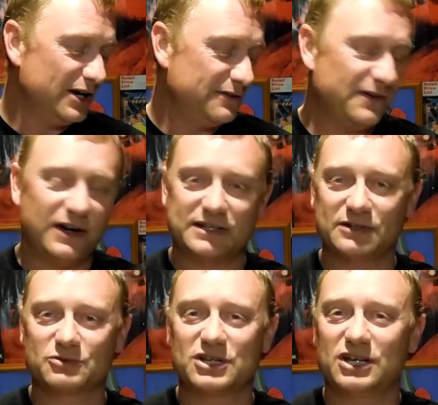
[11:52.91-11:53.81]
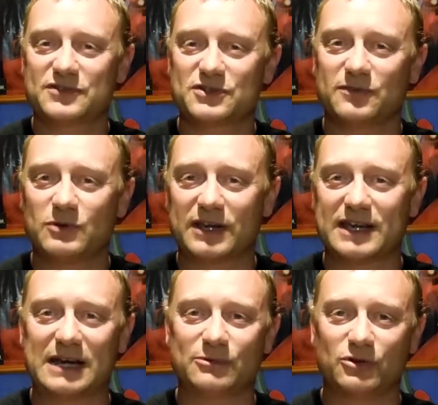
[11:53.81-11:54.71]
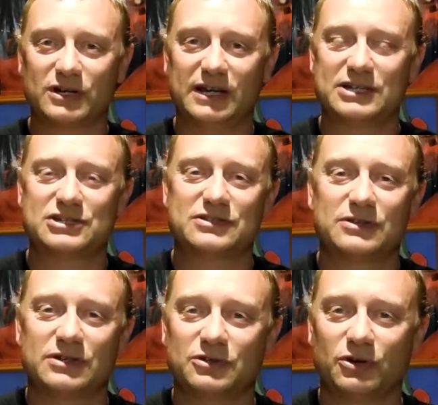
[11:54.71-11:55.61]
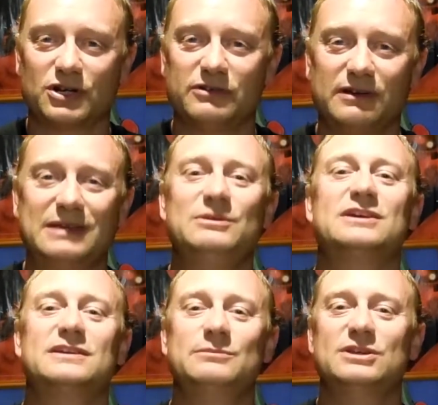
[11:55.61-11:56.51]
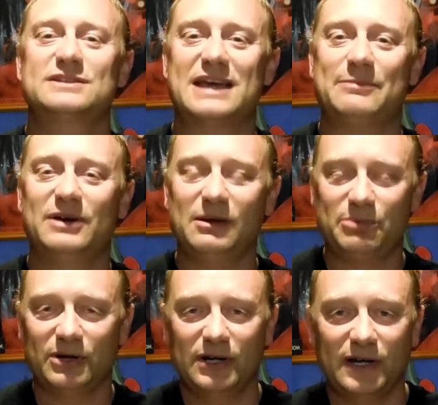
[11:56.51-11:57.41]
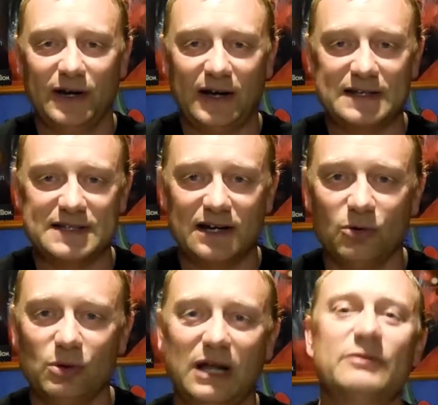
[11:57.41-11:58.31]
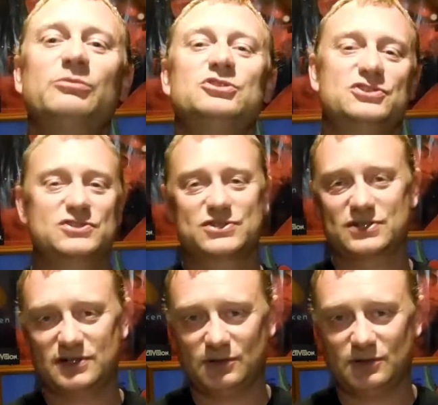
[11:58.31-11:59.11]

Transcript: find an alternative software game or collection knocking around, give me a tap up, and I'll have a butcher's.